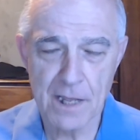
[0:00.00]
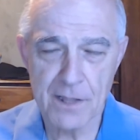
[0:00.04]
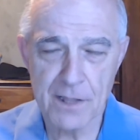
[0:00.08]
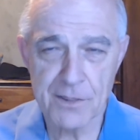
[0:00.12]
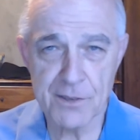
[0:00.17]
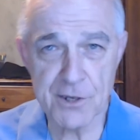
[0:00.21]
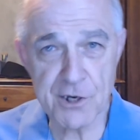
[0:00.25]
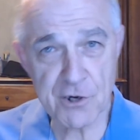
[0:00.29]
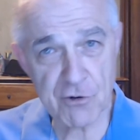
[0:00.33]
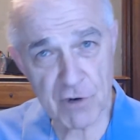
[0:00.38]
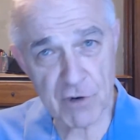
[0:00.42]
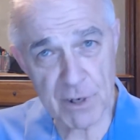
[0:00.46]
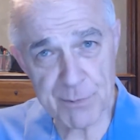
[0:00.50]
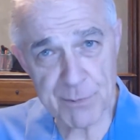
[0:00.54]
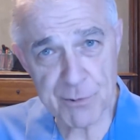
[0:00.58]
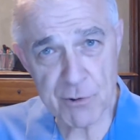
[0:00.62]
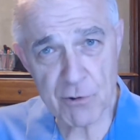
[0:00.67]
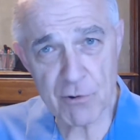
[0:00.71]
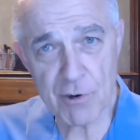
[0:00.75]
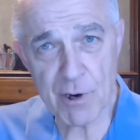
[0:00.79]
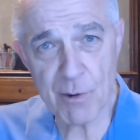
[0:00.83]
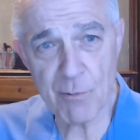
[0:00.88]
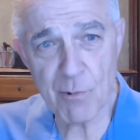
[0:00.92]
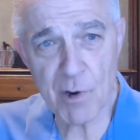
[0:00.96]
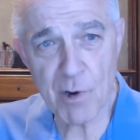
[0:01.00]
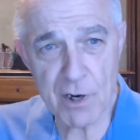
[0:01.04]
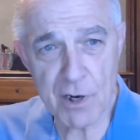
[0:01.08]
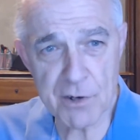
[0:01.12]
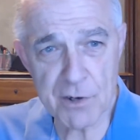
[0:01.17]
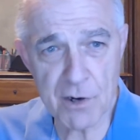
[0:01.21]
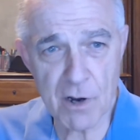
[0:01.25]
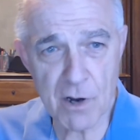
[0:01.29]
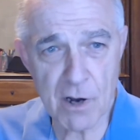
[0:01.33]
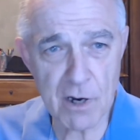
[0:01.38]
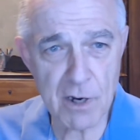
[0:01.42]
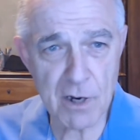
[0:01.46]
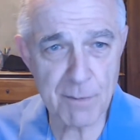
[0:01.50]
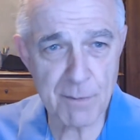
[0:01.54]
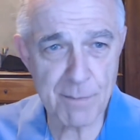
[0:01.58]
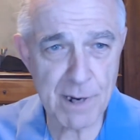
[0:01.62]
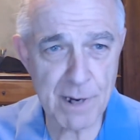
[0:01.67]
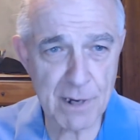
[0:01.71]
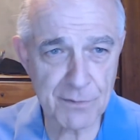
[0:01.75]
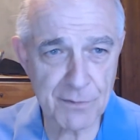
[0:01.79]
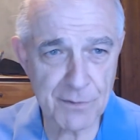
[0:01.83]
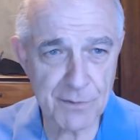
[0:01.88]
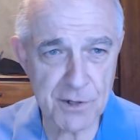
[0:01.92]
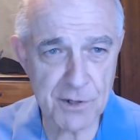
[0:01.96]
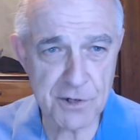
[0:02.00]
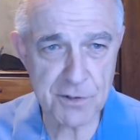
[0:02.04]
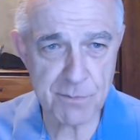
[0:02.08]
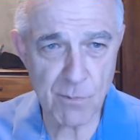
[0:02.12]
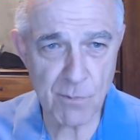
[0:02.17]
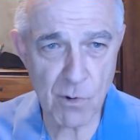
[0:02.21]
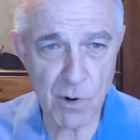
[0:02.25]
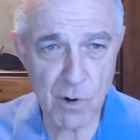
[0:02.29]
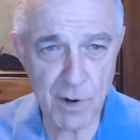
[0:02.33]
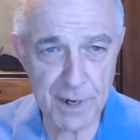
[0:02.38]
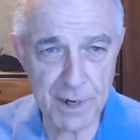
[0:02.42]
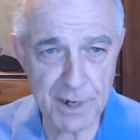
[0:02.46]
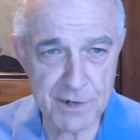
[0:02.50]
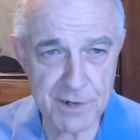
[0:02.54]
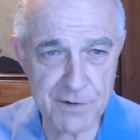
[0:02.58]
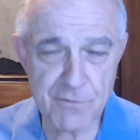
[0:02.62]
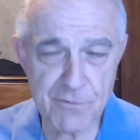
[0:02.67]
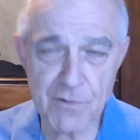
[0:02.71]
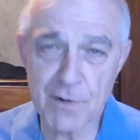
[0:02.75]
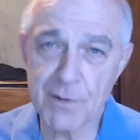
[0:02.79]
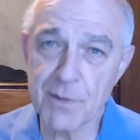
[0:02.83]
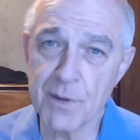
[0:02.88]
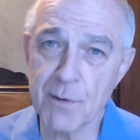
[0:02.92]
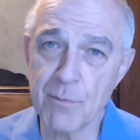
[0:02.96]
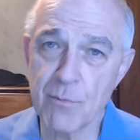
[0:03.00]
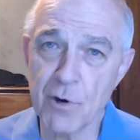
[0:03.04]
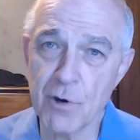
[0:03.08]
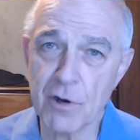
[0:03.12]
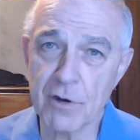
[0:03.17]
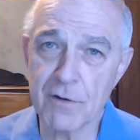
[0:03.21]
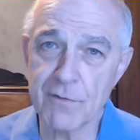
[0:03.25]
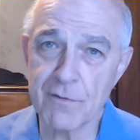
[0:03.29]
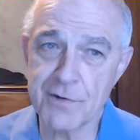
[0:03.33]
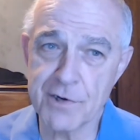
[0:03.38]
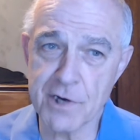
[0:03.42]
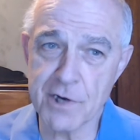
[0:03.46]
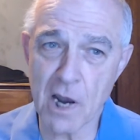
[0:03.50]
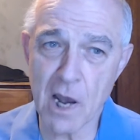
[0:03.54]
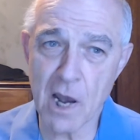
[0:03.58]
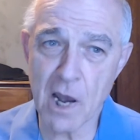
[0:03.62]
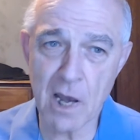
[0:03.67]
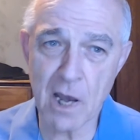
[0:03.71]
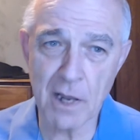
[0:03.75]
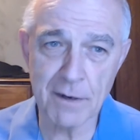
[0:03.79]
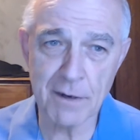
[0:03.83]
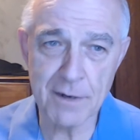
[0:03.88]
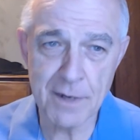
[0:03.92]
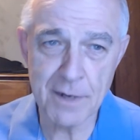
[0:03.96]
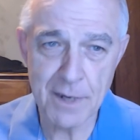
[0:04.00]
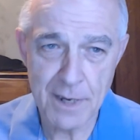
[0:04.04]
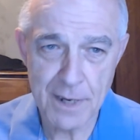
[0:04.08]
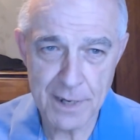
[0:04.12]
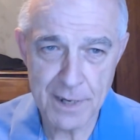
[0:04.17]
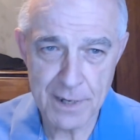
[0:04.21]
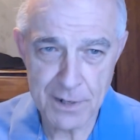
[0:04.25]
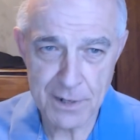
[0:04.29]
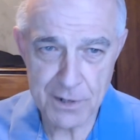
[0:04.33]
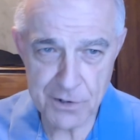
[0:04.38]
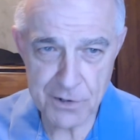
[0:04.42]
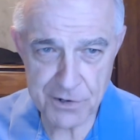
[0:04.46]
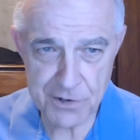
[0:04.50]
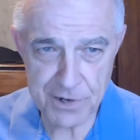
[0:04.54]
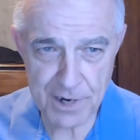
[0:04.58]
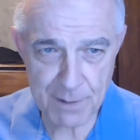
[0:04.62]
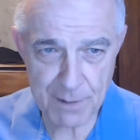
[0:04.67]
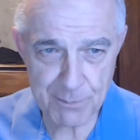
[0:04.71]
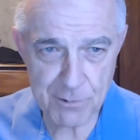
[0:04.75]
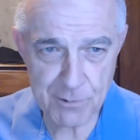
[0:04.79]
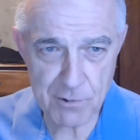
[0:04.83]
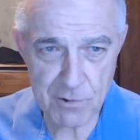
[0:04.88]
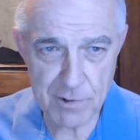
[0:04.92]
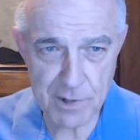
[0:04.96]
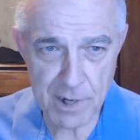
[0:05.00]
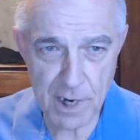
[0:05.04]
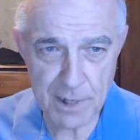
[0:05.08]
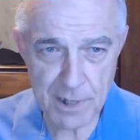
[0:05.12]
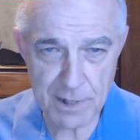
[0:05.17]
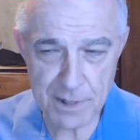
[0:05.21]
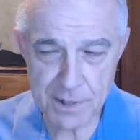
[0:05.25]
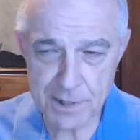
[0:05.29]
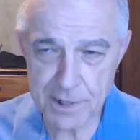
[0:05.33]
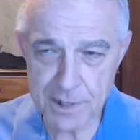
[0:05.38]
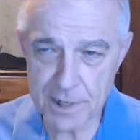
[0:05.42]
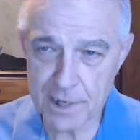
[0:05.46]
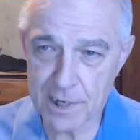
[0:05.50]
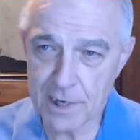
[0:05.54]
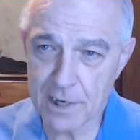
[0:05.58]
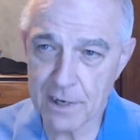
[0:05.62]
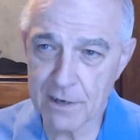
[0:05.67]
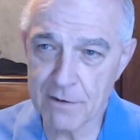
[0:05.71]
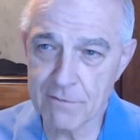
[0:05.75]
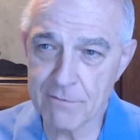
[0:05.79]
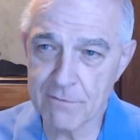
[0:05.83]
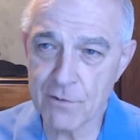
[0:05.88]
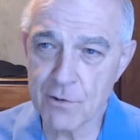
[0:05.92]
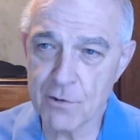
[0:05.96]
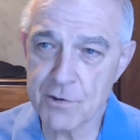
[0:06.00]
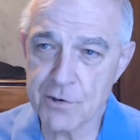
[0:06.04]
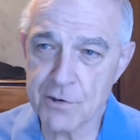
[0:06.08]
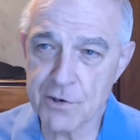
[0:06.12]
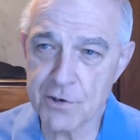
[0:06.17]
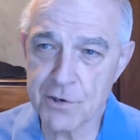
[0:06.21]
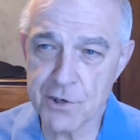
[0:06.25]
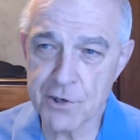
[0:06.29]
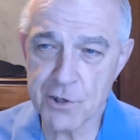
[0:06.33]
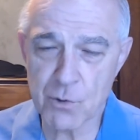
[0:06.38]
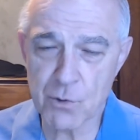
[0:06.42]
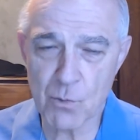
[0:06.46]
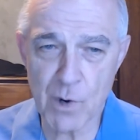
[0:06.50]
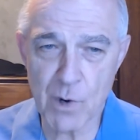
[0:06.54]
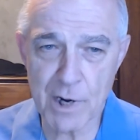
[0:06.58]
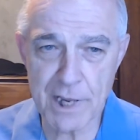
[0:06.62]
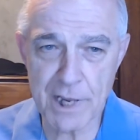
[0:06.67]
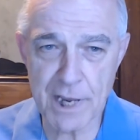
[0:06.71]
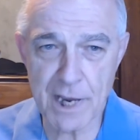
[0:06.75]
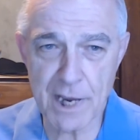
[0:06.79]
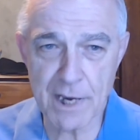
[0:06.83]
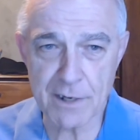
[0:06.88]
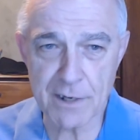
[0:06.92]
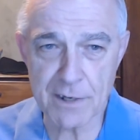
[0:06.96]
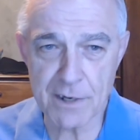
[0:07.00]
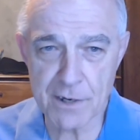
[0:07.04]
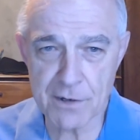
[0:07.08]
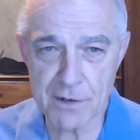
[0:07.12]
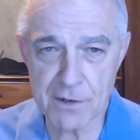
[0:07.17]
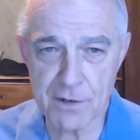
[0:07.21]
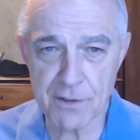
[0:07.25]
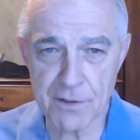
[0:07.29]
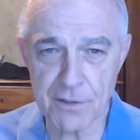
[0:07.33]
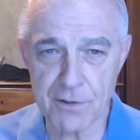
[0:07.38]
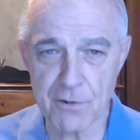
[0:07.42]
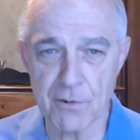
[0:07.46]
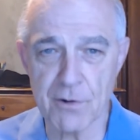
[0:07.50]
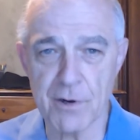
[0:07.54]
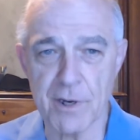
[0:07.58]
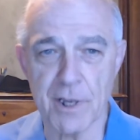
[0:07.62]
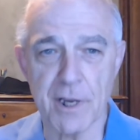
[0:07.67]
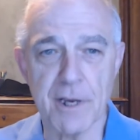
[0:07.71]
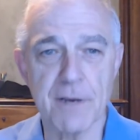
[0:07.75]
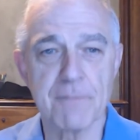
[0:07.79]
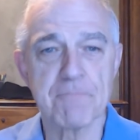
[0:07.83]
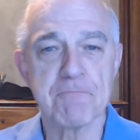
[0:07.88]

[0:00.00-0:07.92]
The scripture I want to talk about this morning is from the book of John, chapter 19, verses 28 to 30.